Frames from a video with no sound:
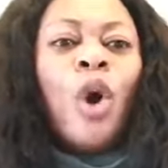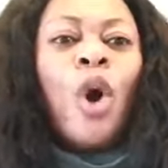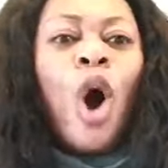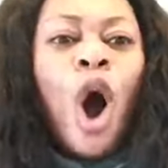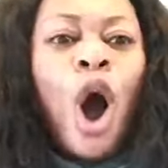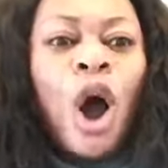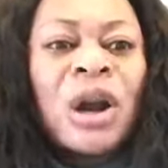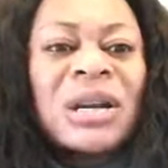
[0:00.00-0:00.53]

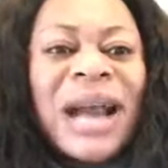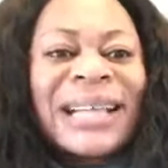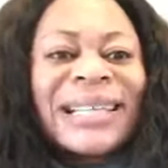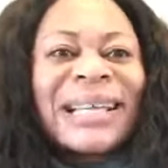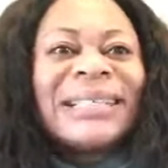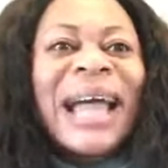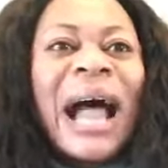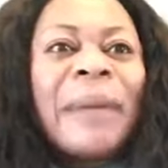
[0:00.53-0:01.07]
ho
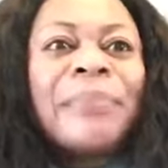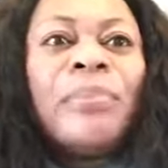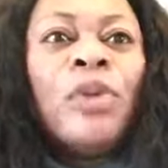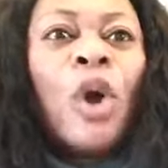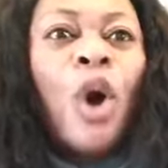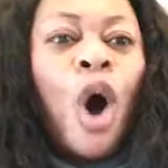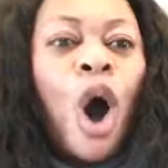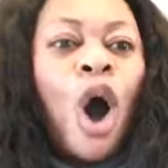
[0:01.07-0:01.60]
ratatam,
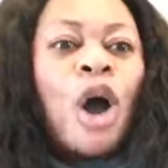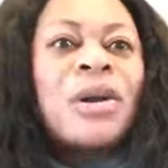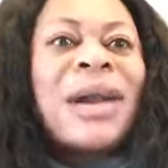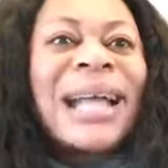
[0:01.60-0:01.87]
ho